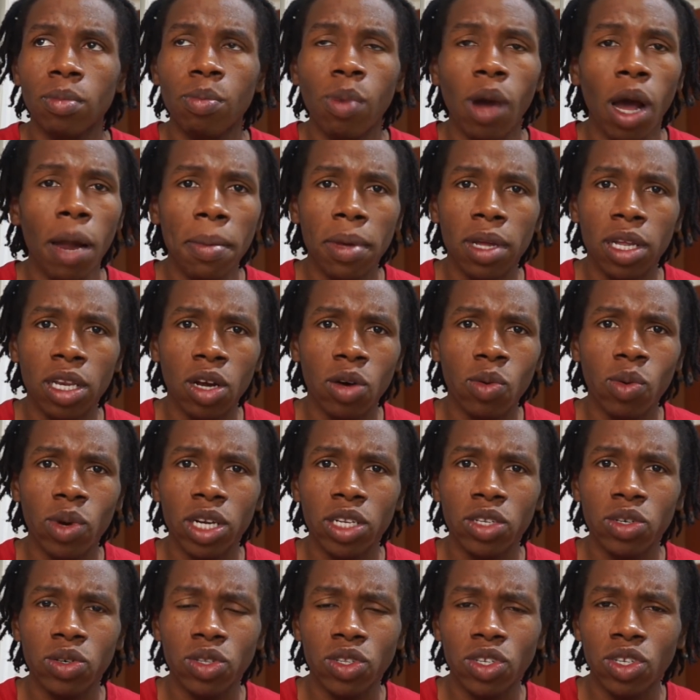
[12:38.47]
Probably don't
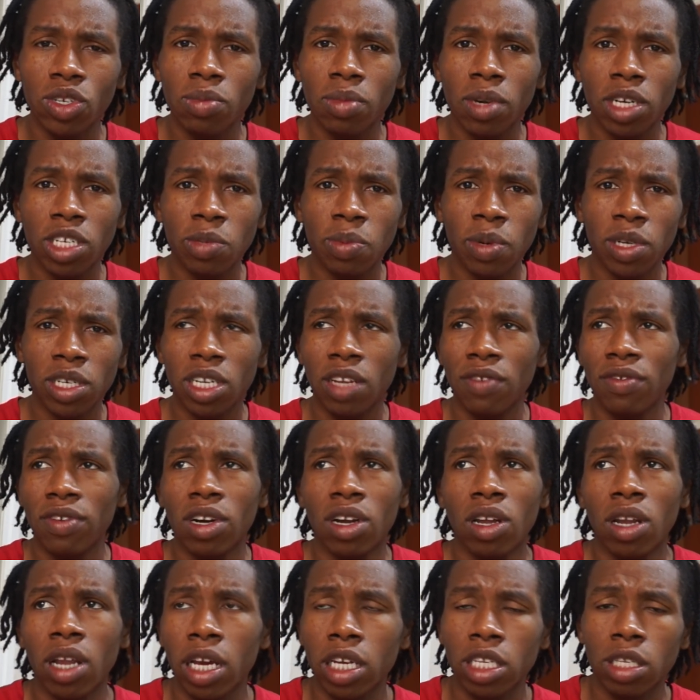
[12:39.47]
want to do it too much, especially if you
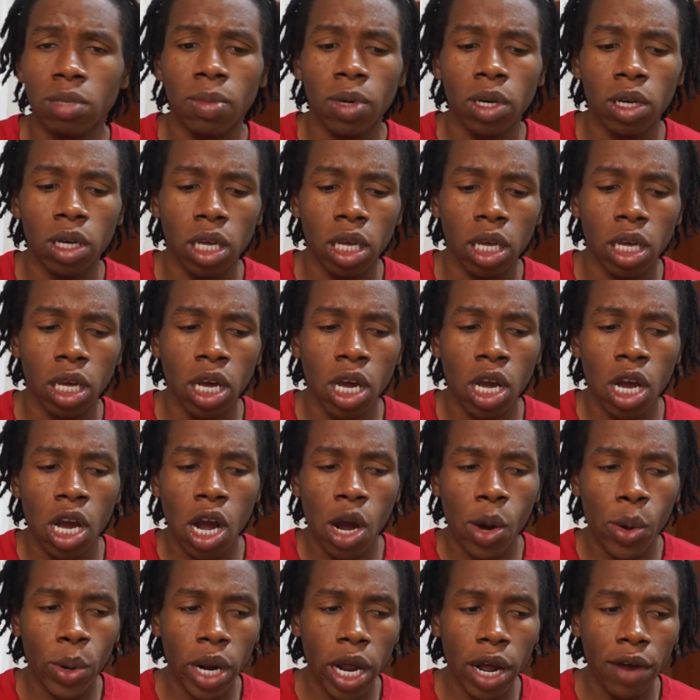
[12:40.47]
don't like smoking
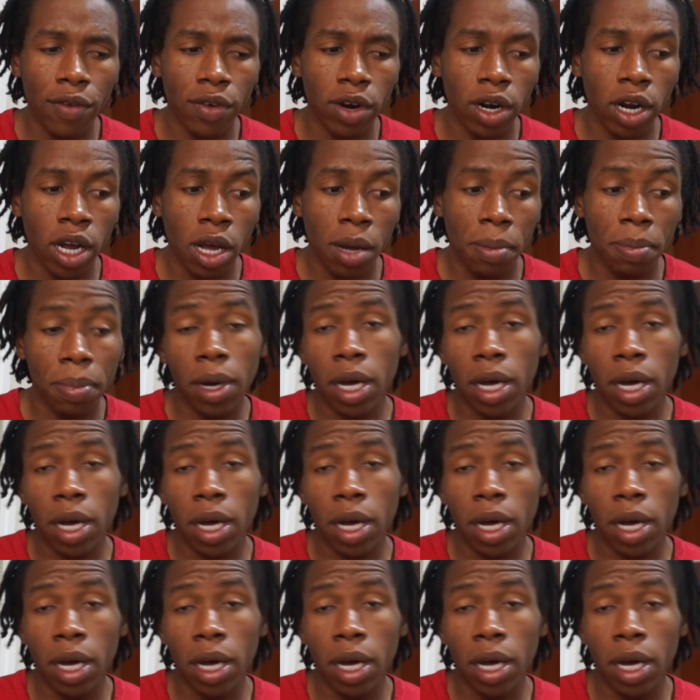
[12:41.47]
or whatever.